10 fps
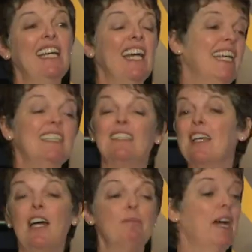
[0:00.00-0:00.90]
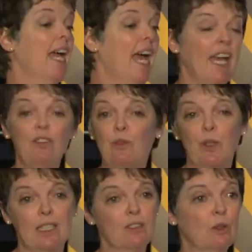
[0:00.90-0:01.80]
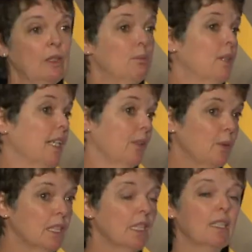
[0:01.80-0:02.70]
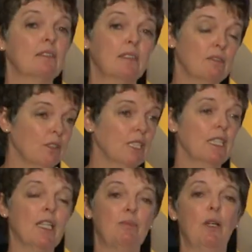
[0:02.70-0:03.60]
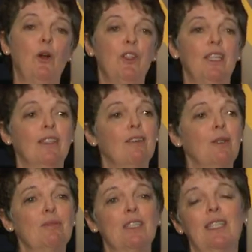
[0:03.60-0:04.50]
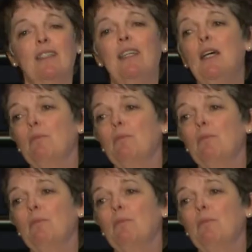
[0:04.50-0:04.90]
And at the time, I hadn't read the screenplay. I really, really kept the whole thing at arm's length.